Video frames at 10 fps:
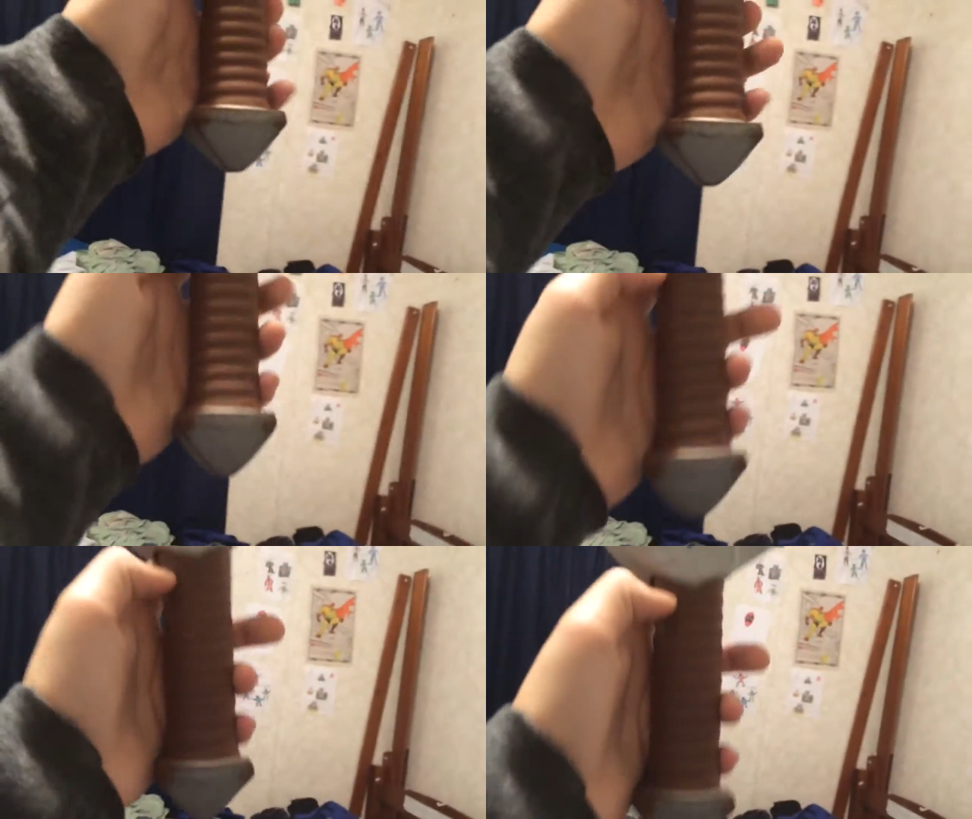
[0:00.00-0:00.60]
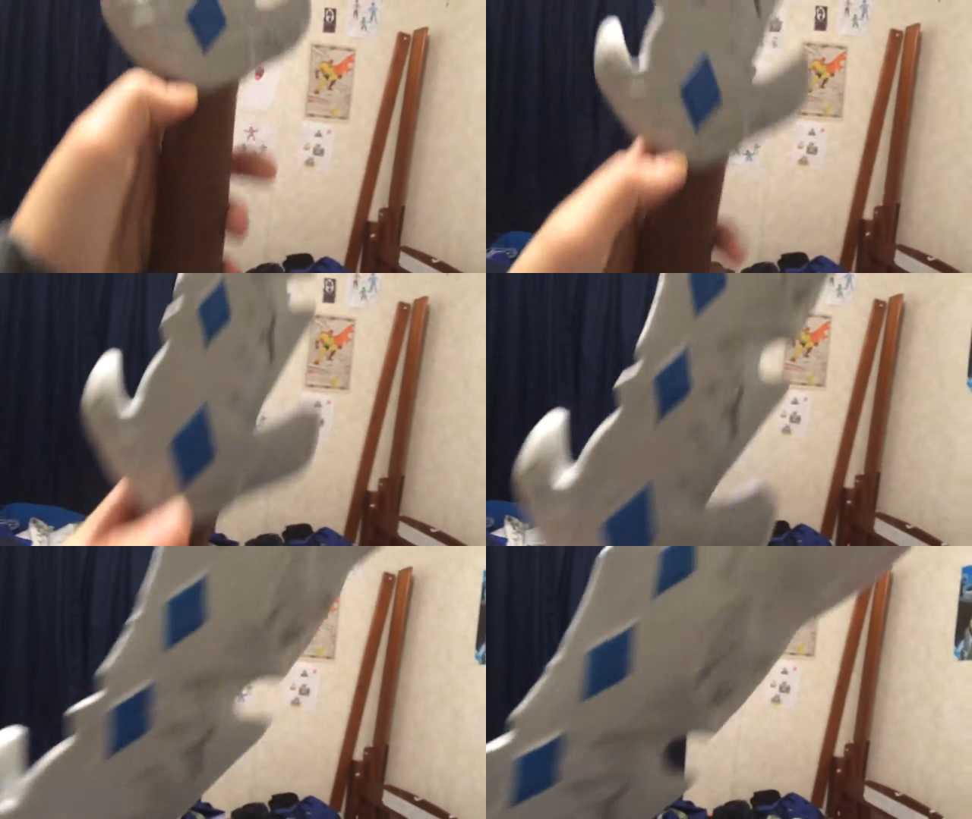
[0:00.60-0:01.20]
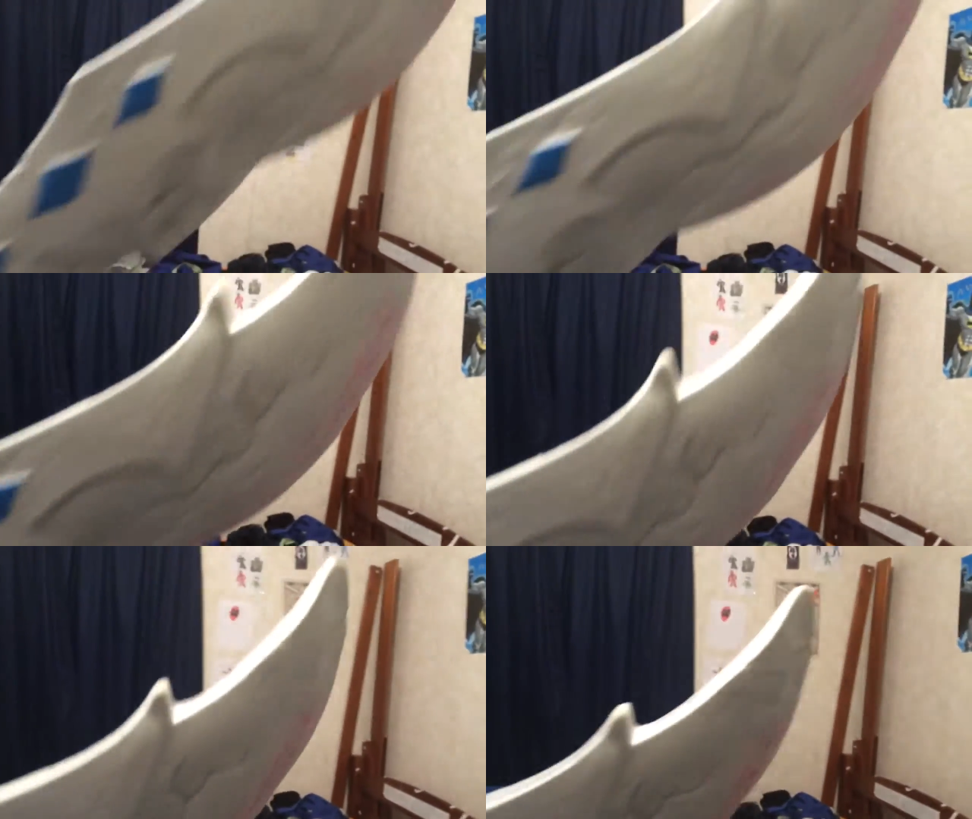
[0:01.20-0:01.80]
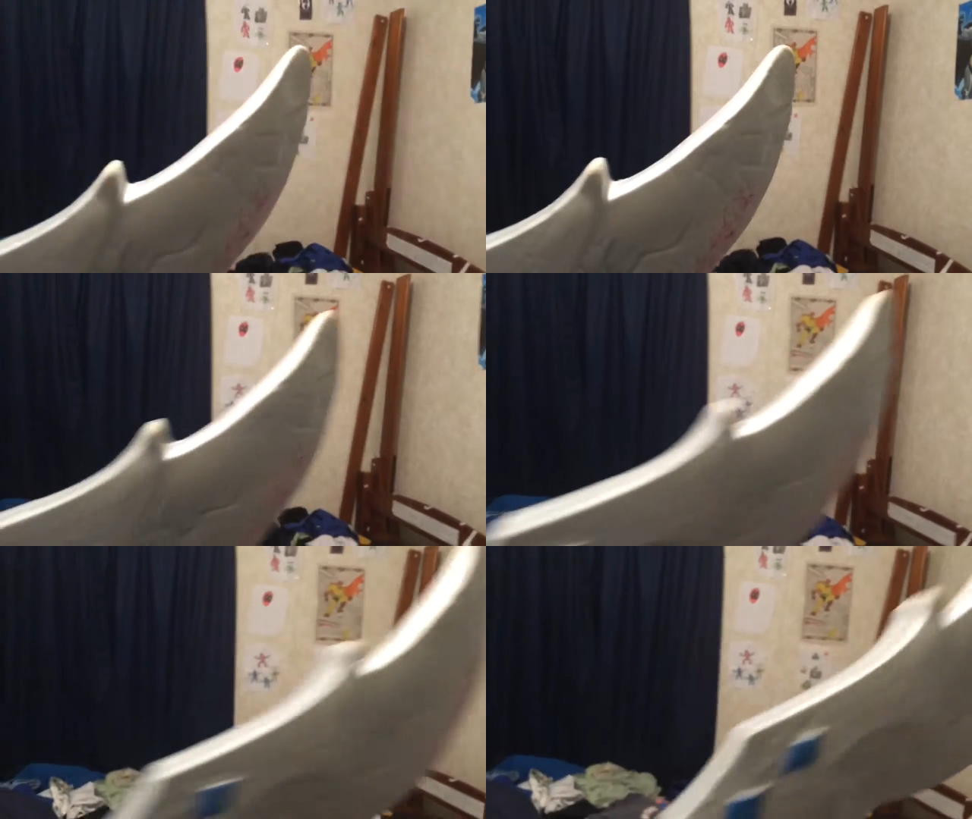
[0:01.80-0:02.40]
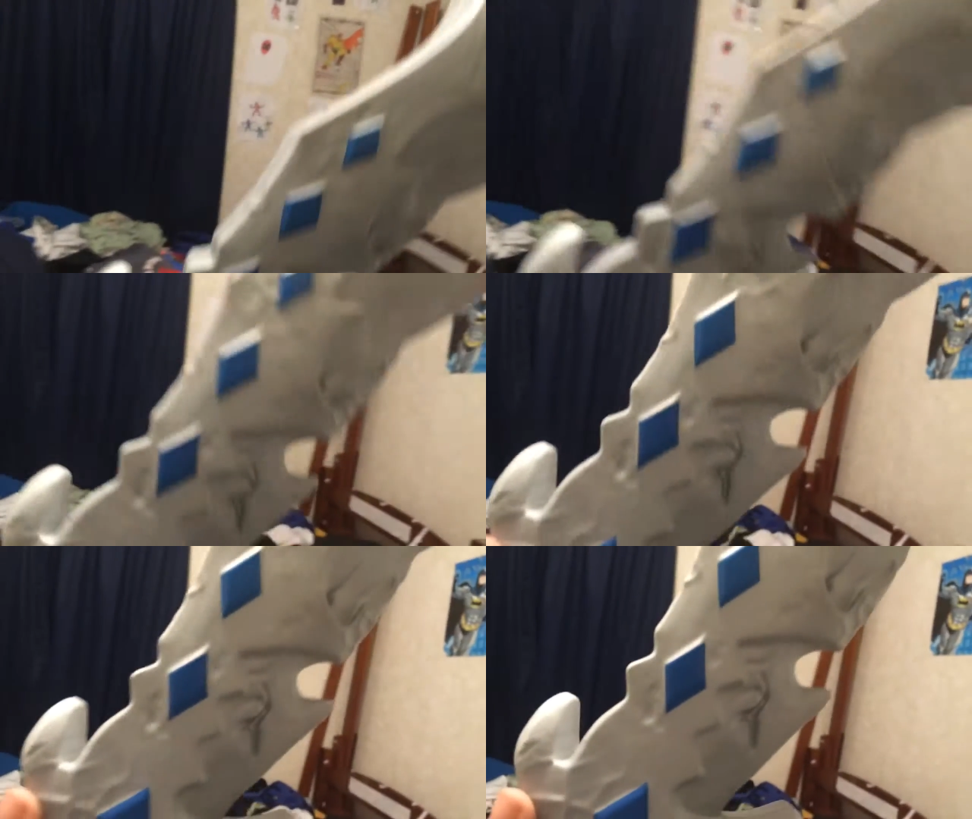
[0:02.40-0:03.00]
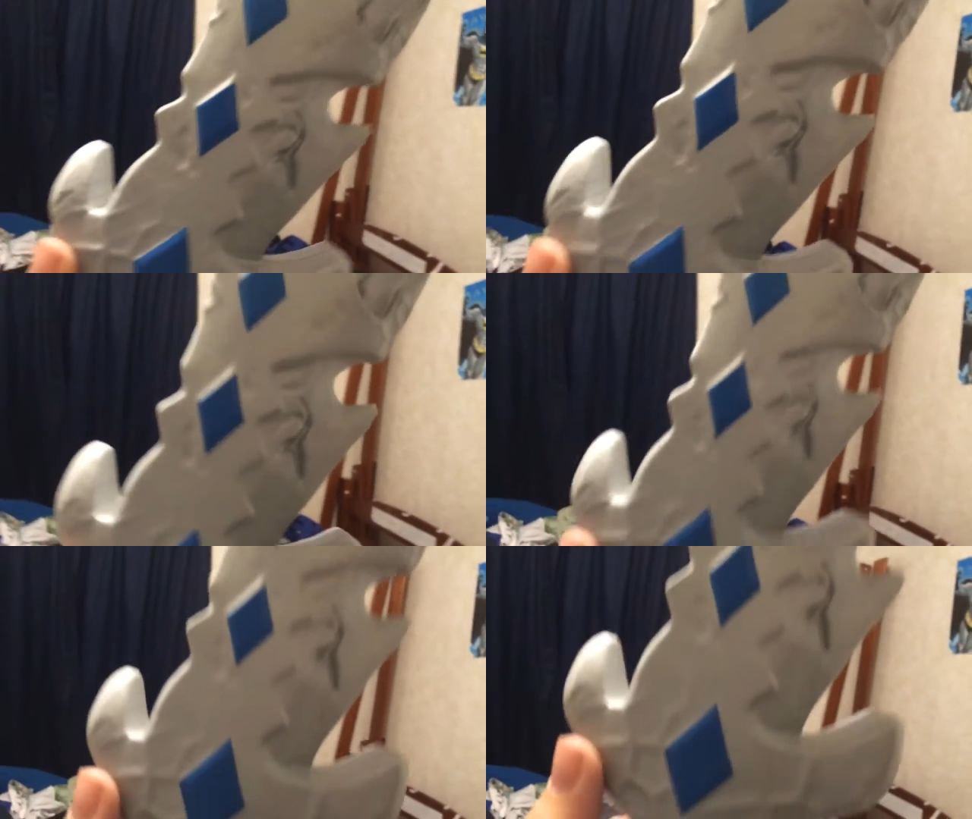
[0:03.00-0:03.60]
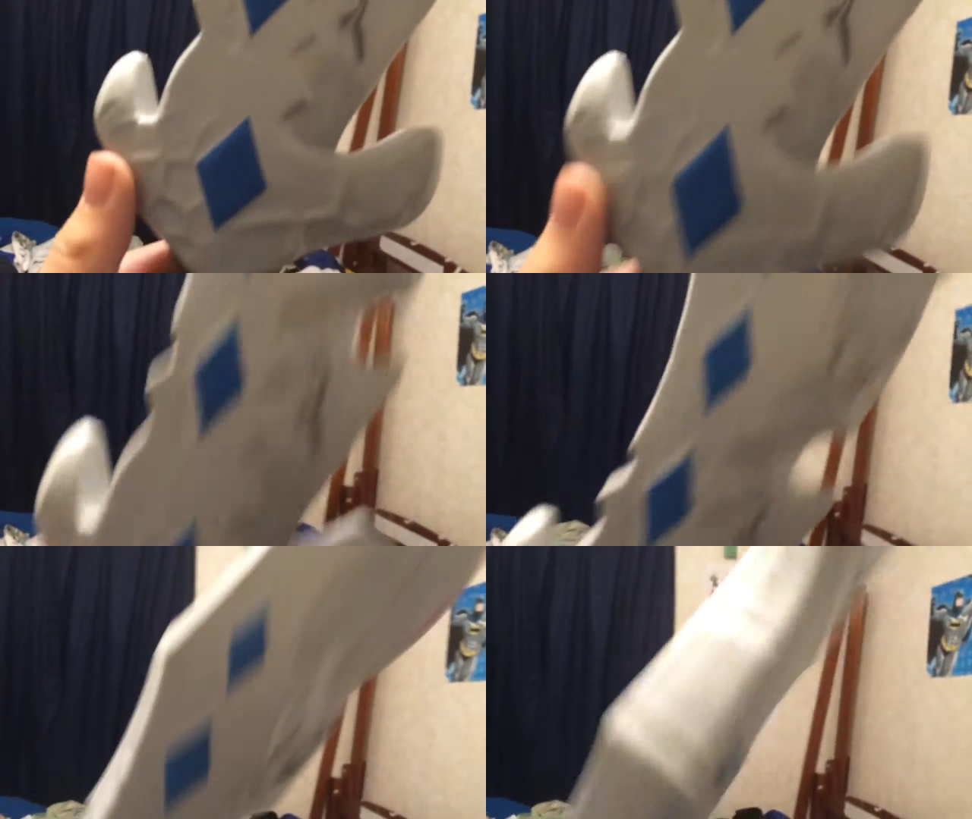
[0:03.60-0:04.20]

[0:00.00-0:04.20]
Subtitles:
Nobody's mouth can be seen.